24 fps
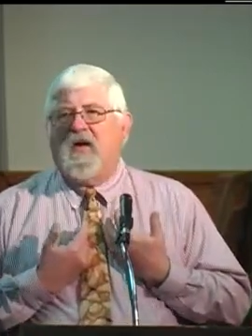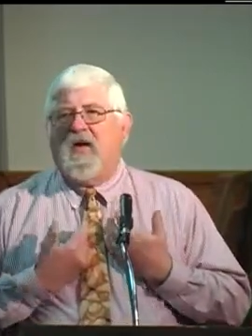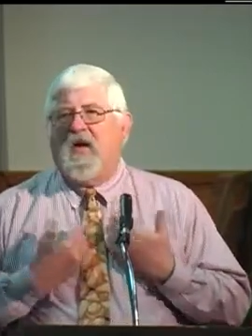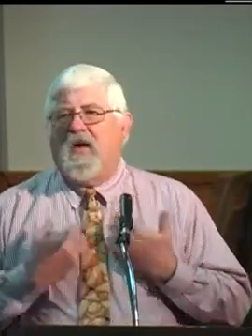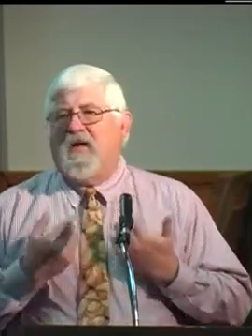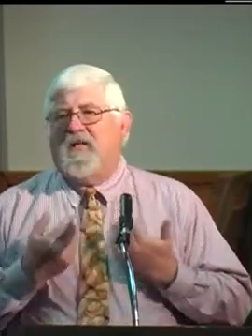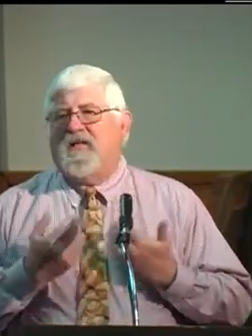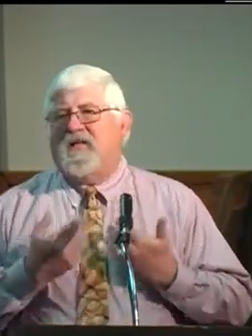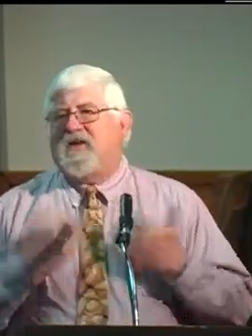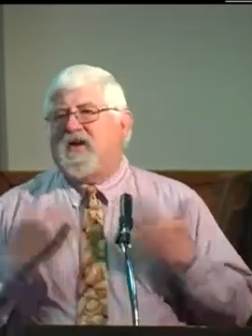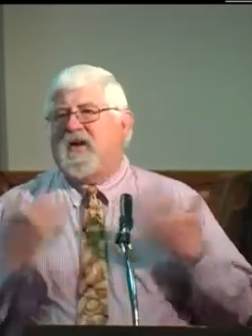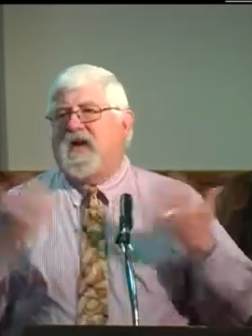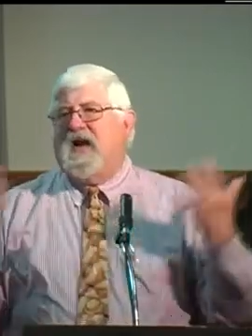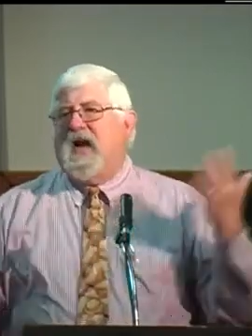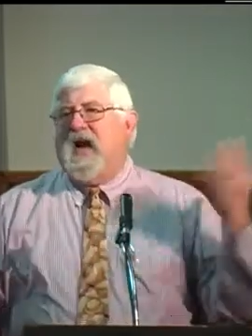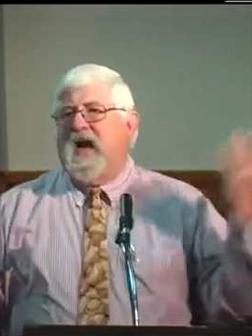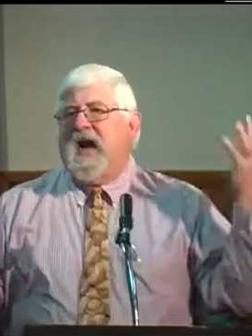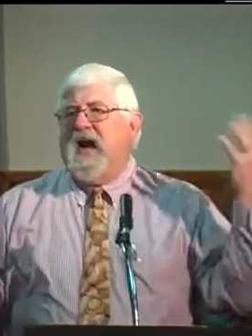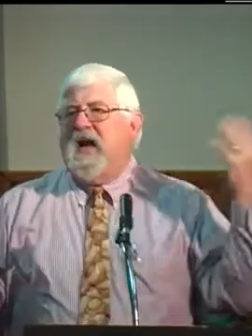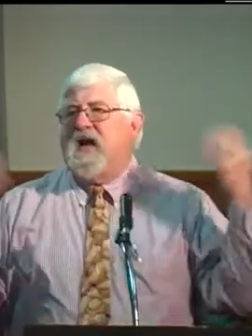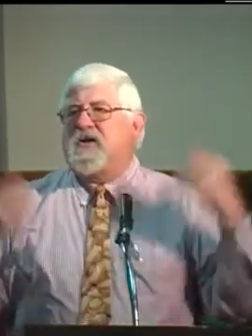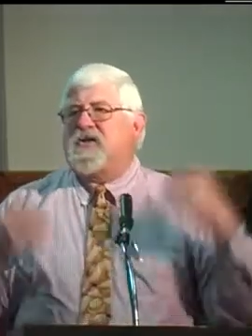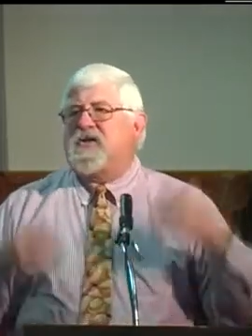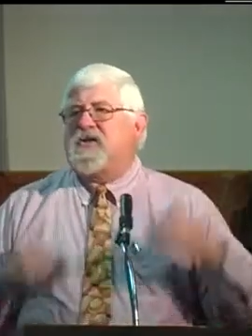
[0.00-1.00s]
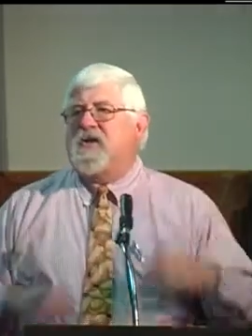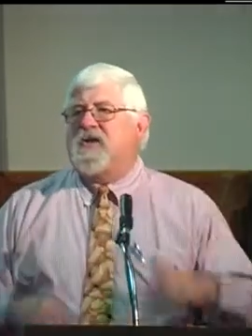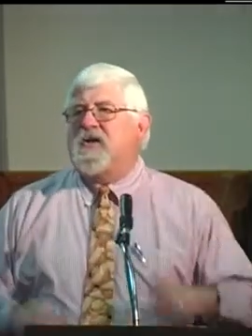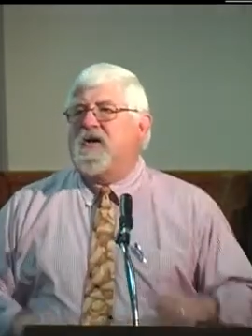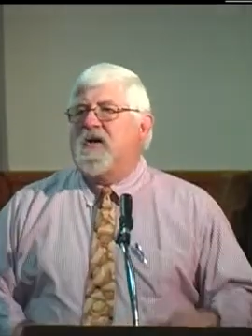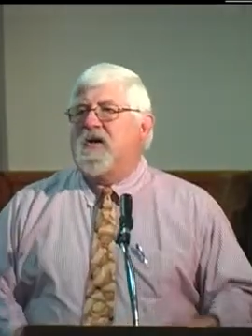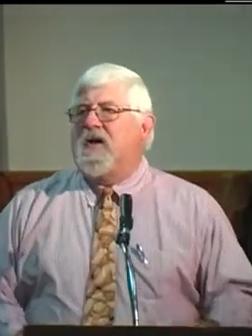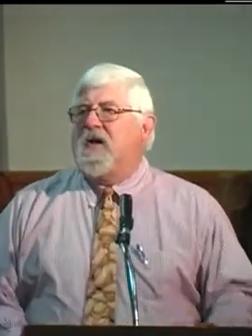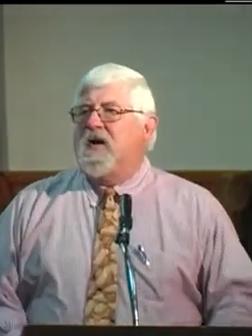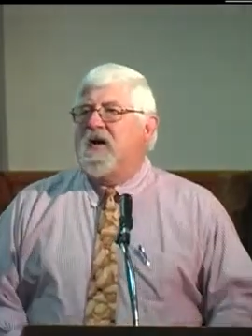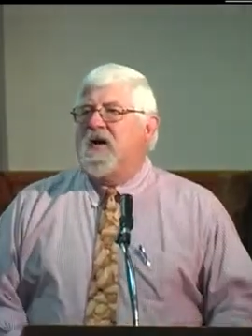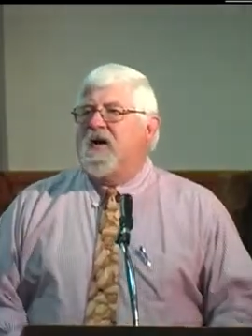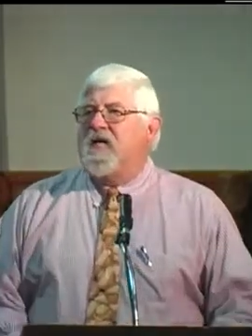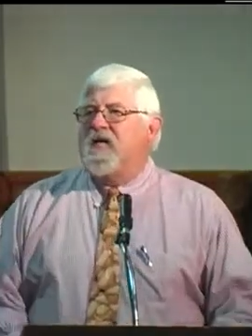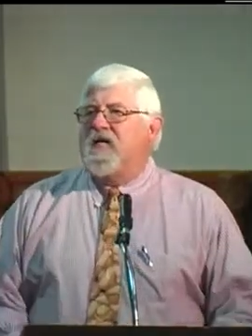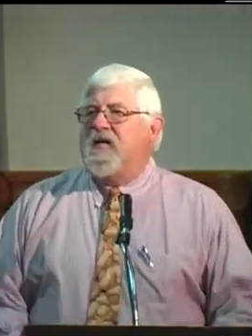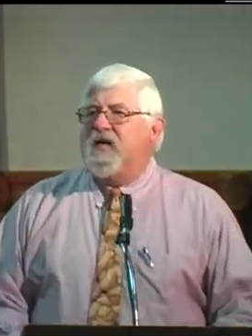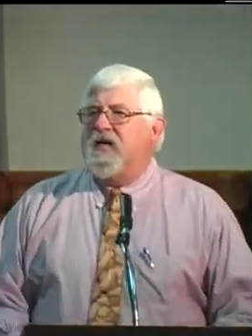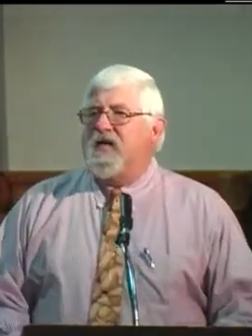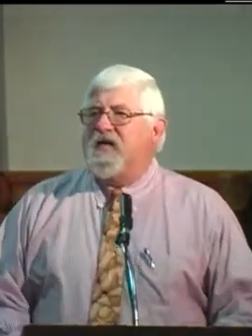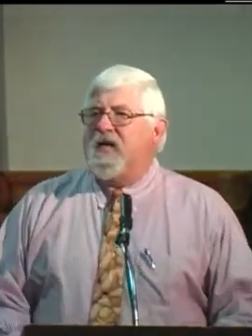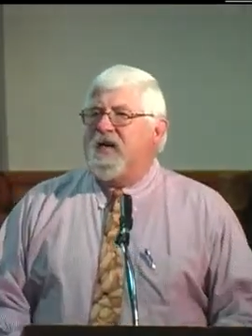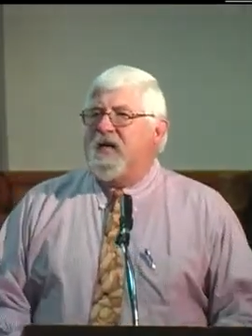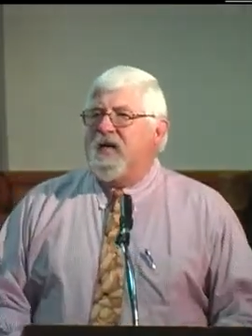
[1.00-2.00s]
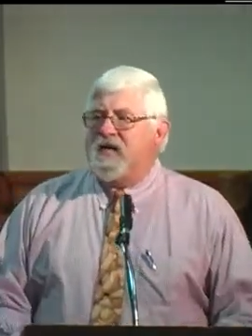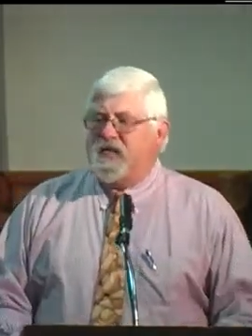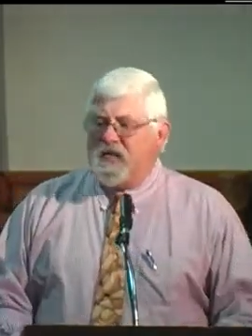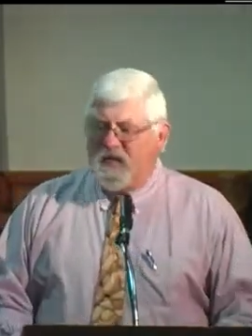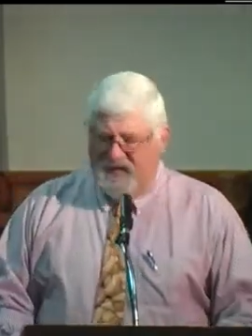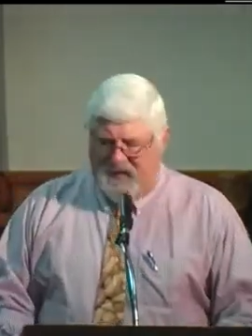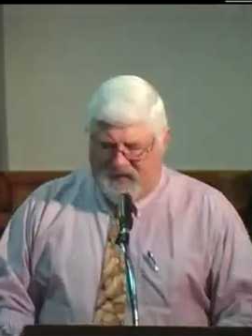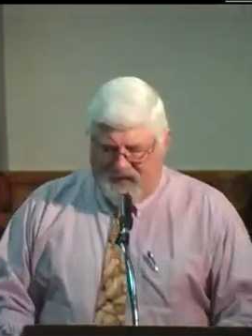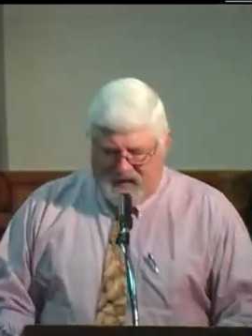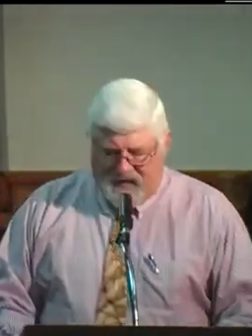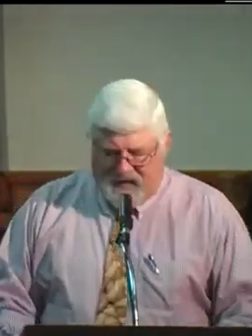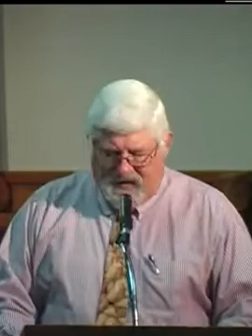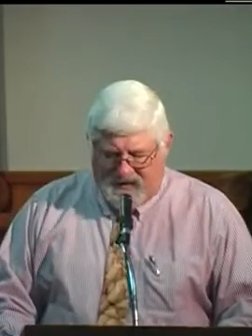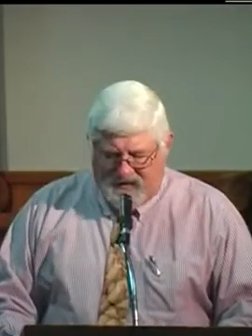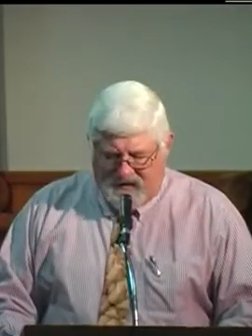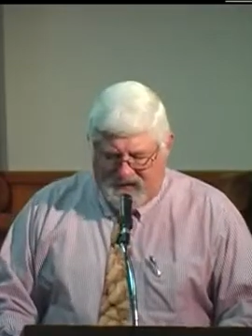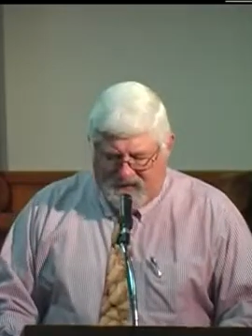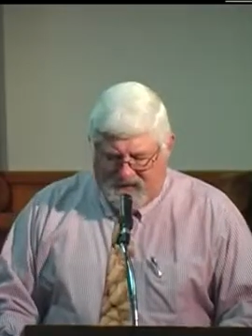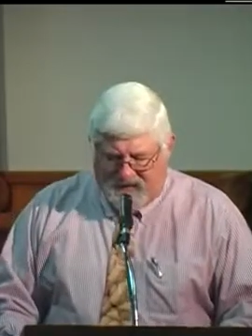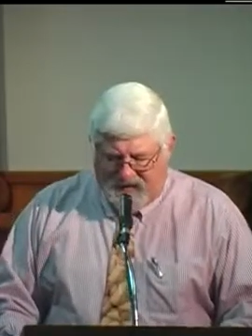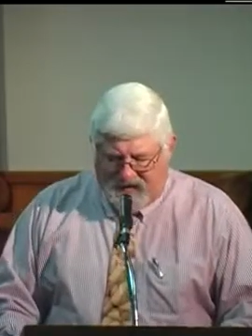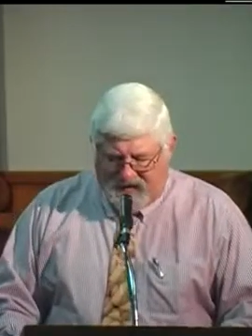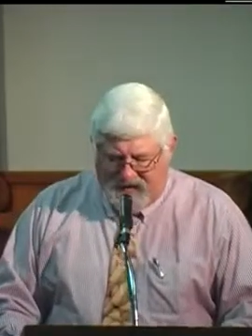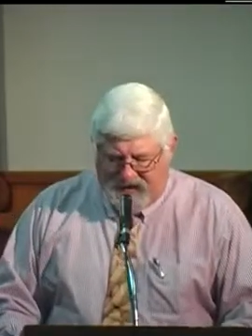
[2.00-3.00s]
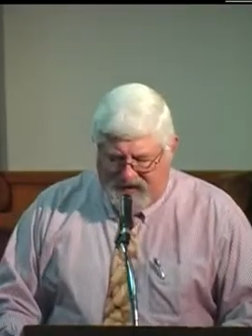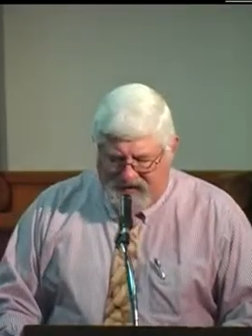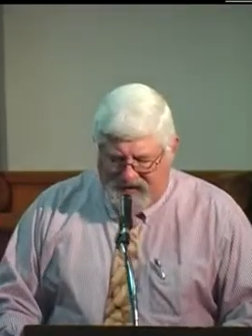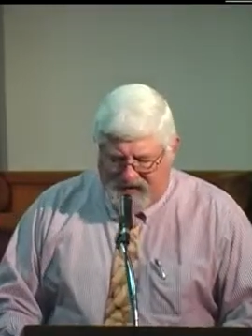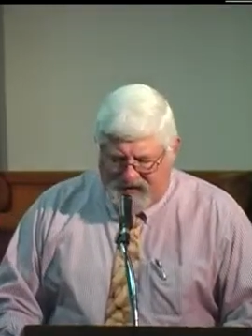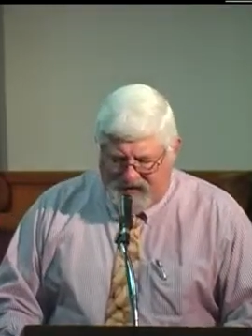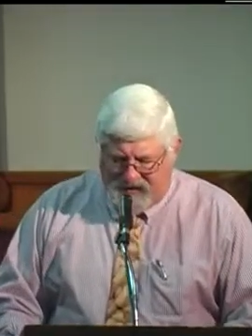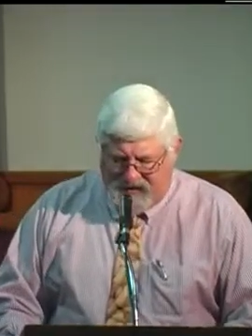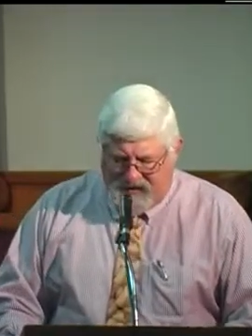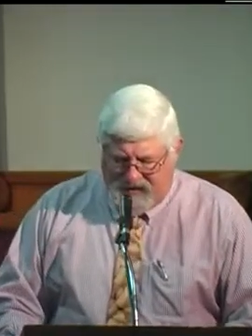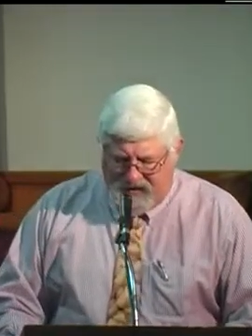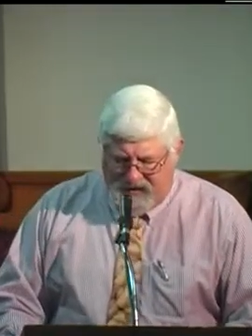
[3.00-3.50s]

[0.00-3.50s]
All of us are going to answer for the things we've done in the flesh.